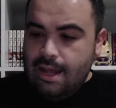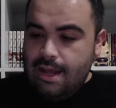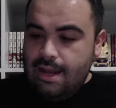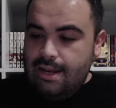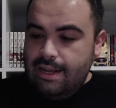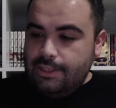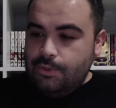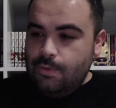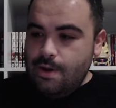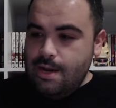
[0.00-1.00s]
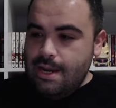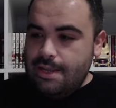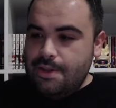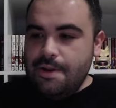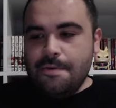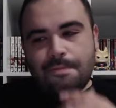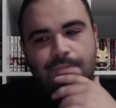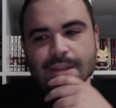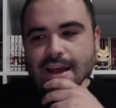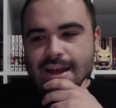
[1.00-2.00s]
Uh, next one, you know,
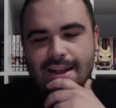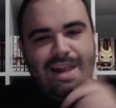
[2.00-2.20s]
uh,